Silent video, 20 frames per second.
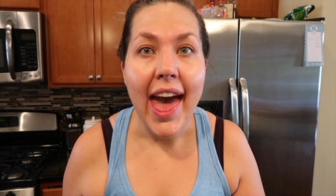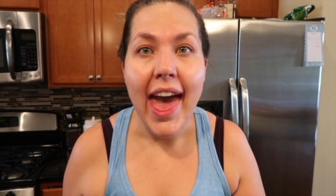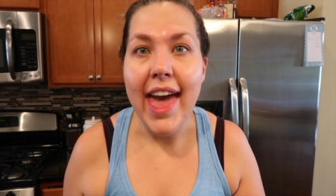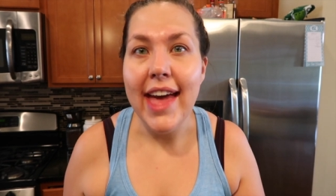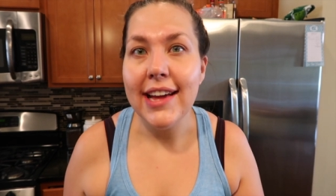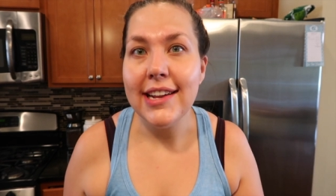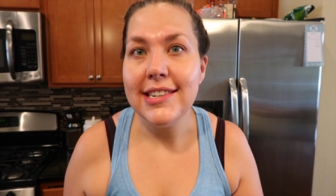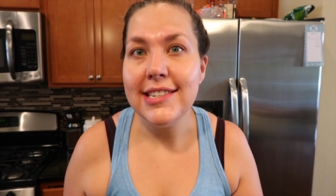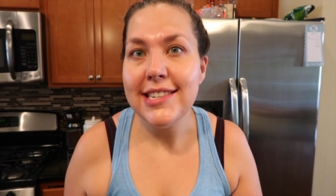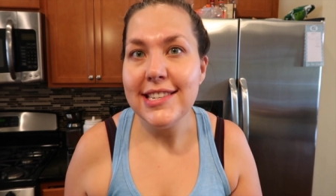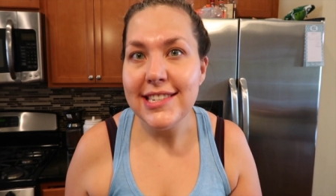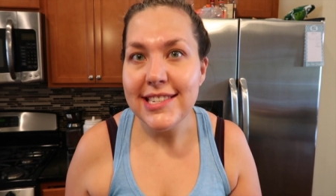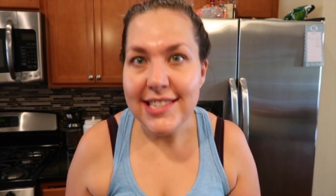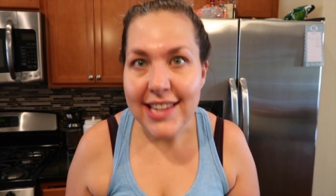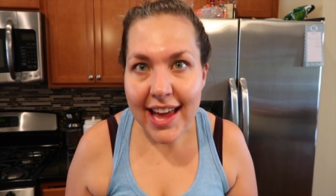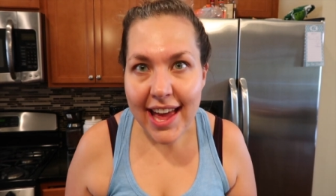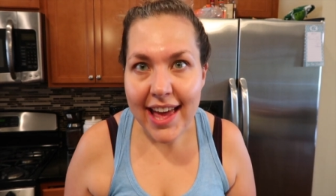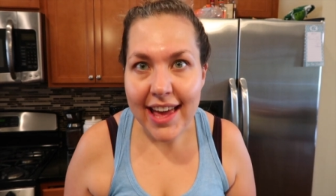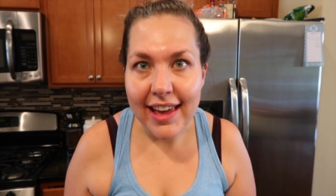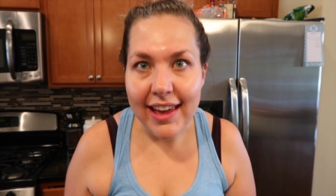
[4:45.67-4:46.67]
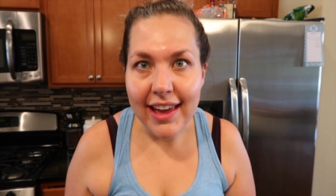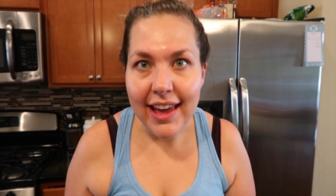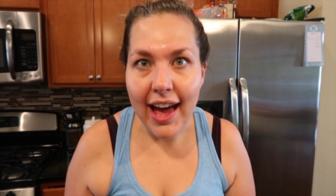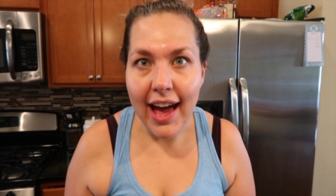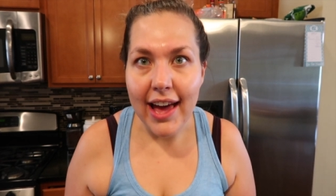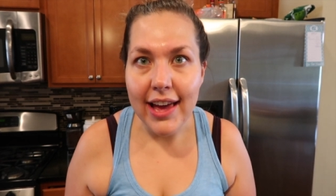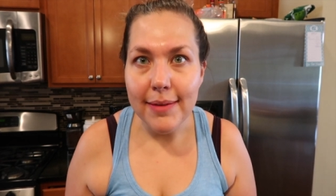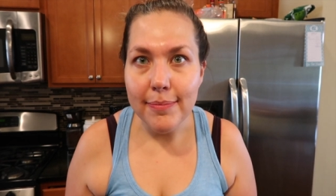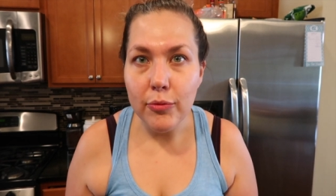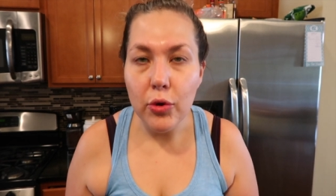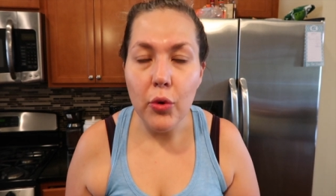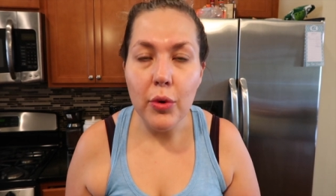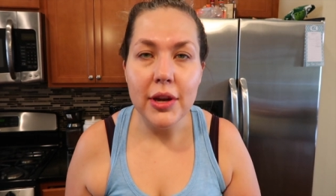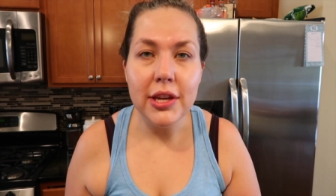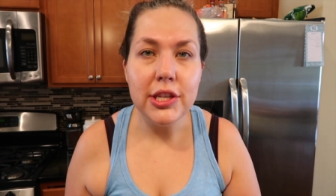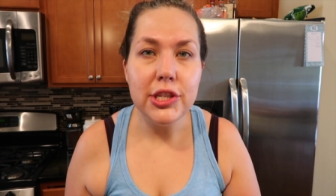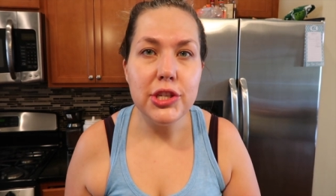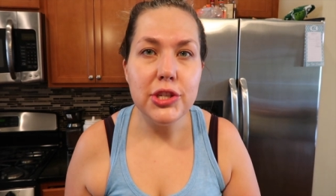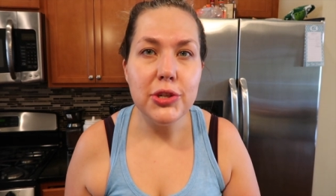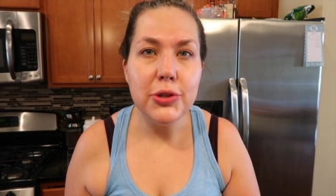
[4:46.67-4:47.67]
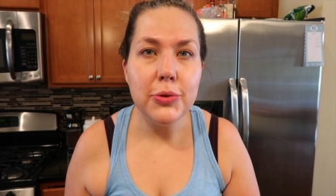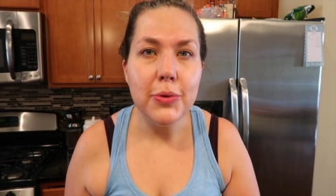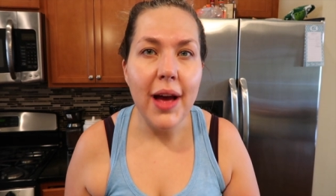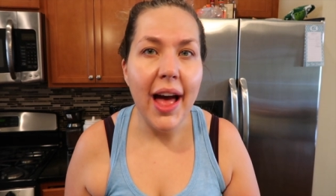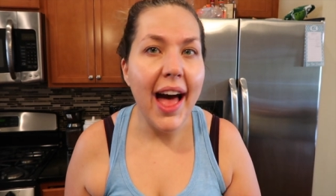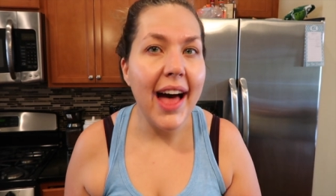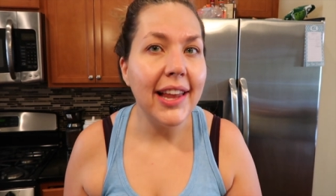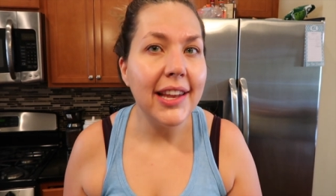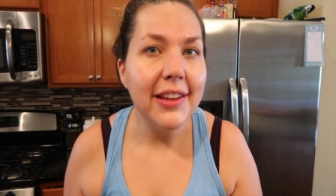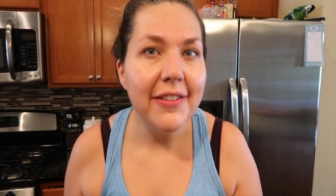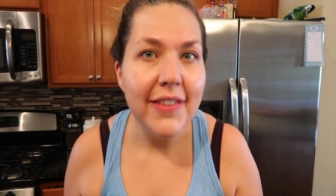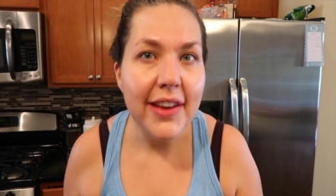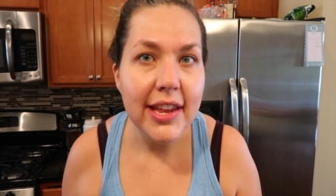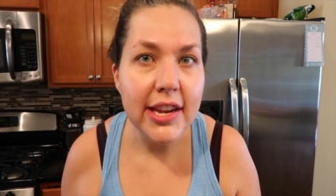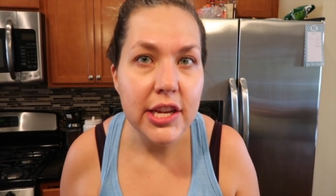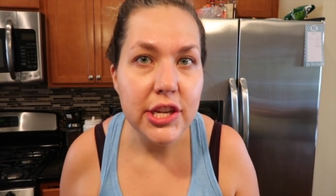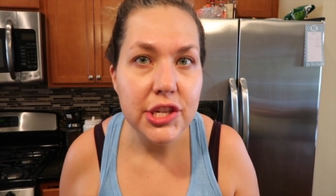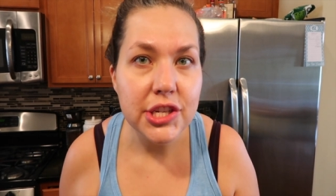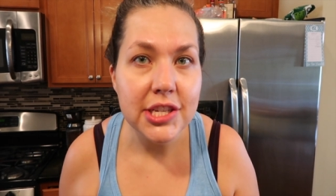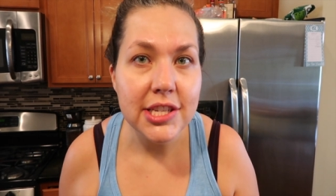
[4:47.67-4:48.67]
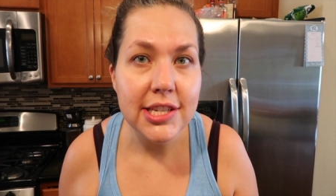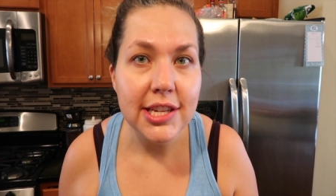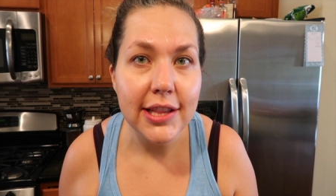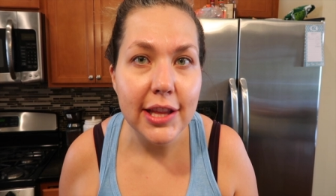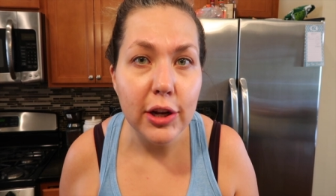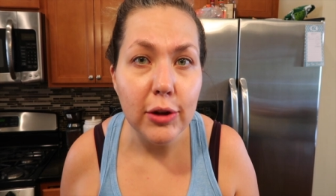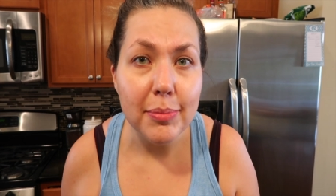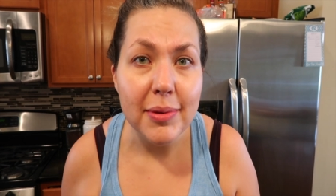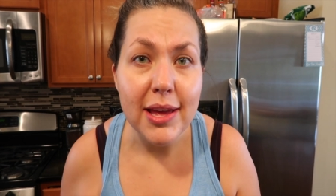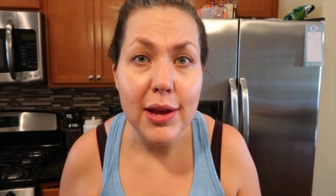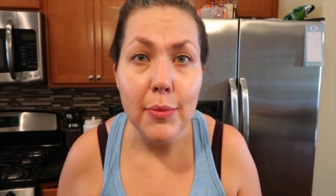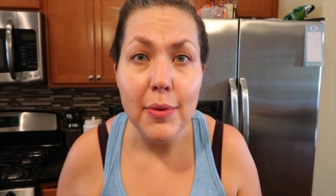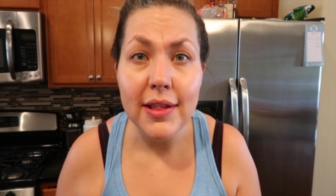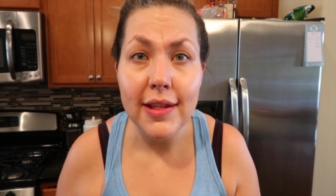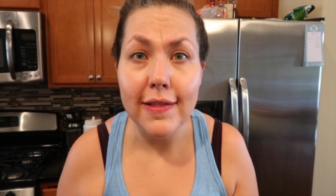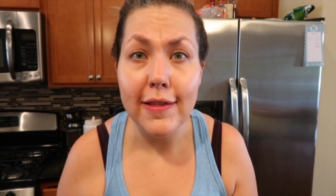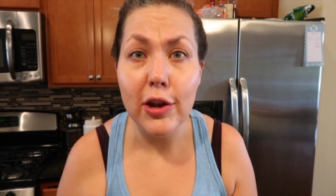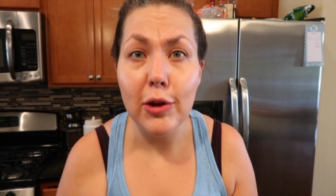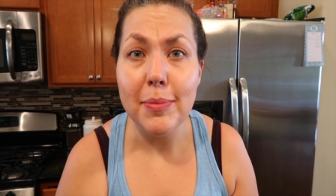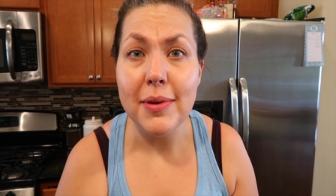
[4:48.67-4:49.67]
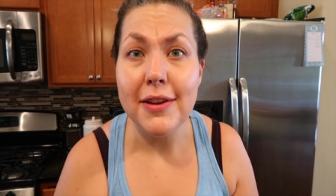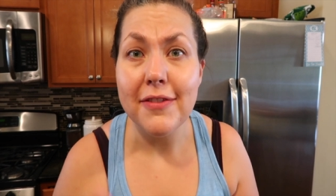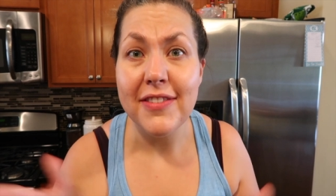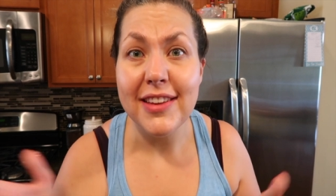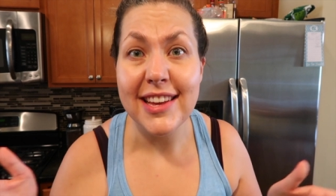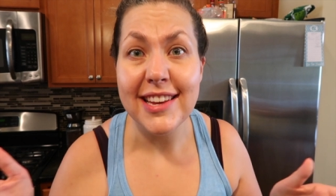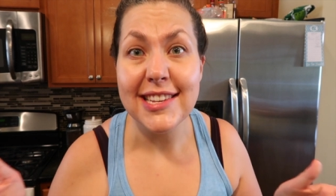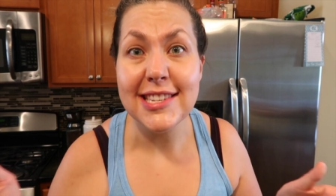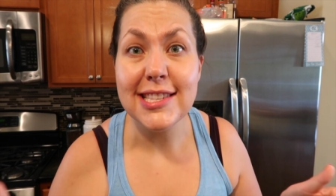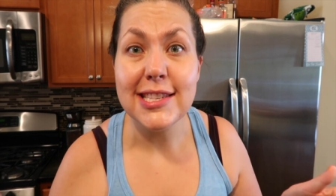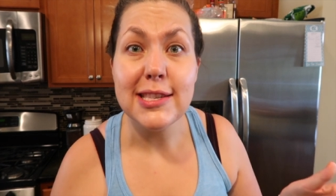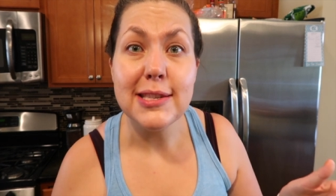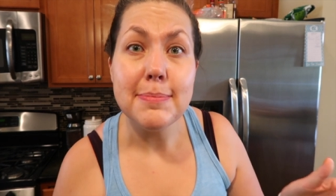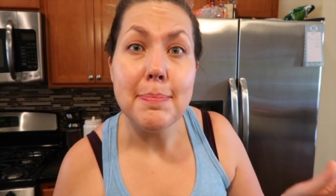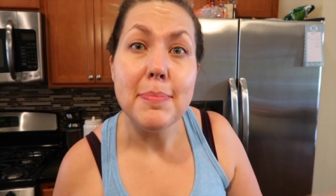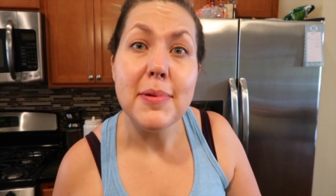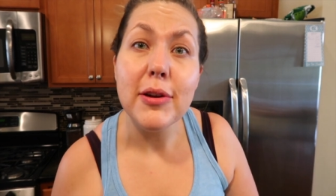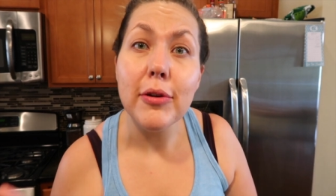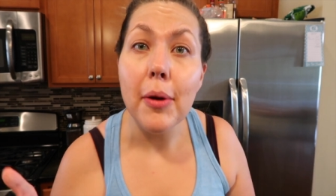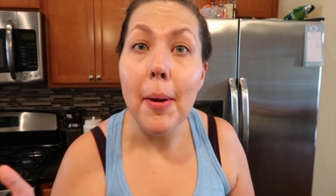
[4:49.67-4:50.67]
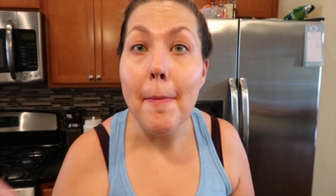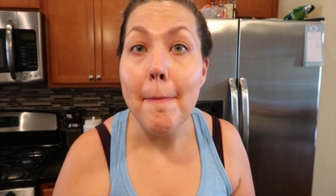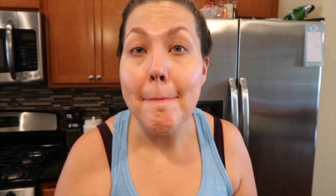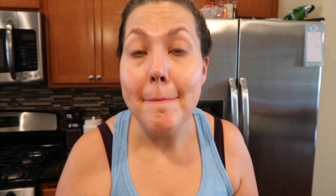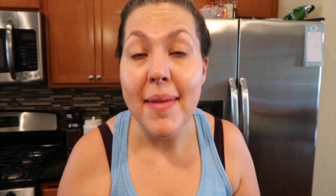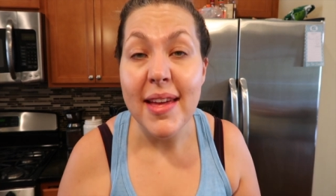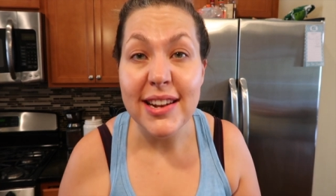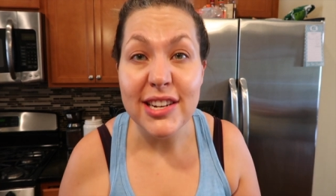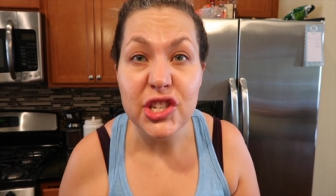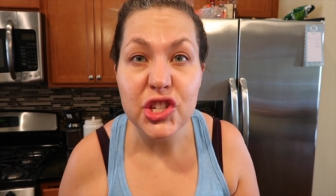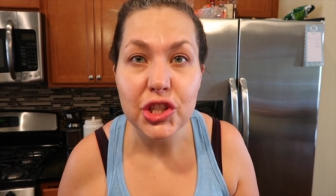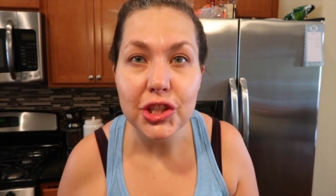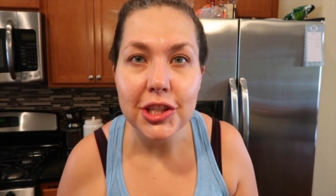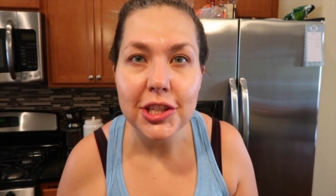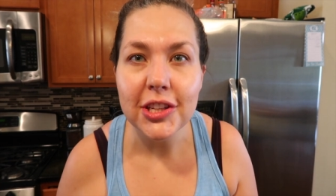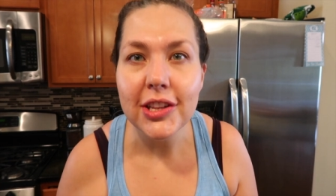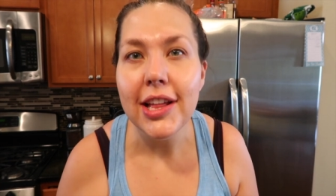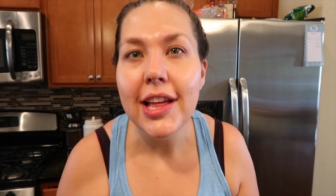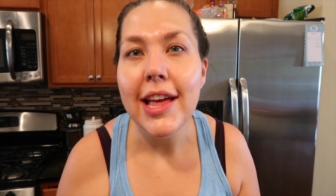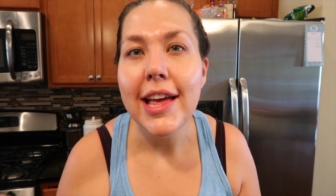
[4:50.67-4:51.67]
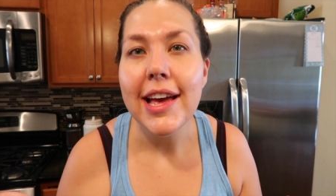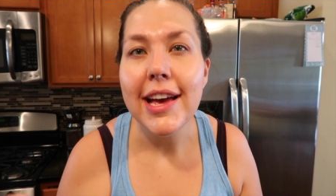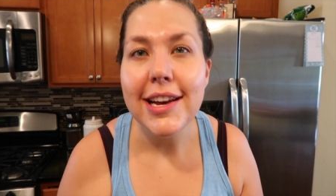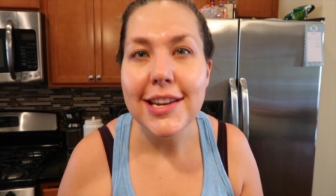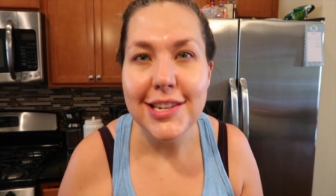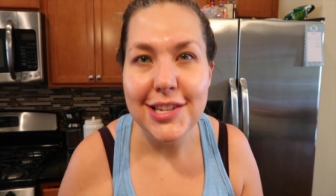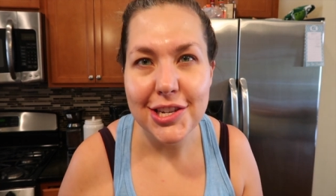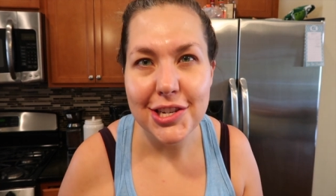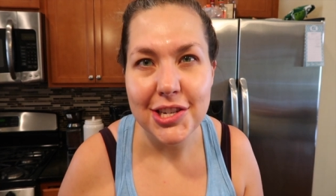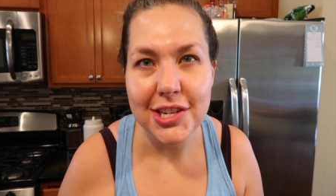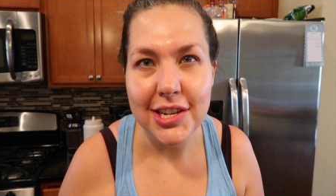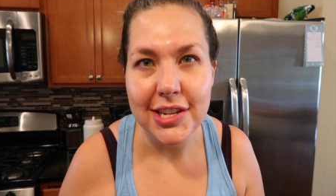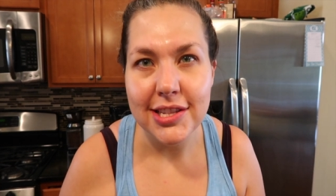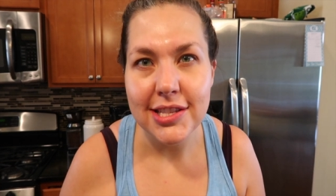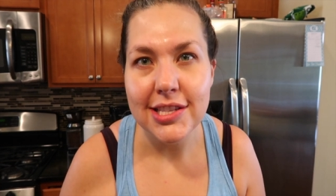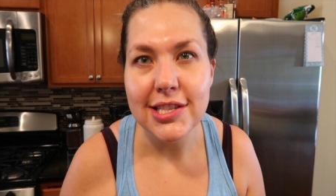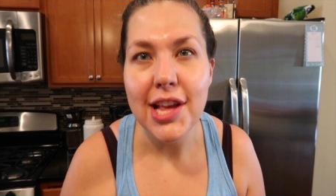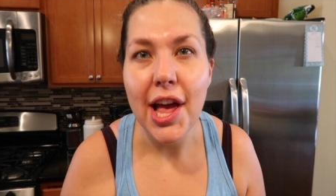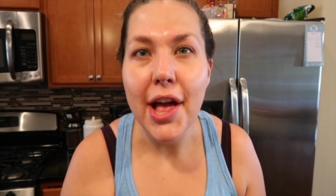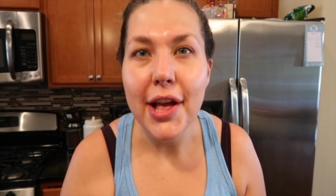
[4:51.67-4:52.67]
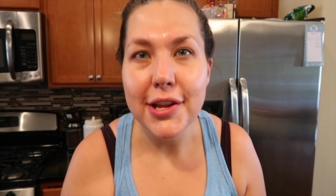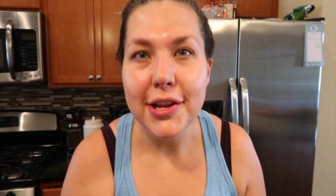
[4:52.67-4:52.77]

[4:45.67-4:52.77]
And today I'm going to elevate it just a little bit with a little bit of experimental additions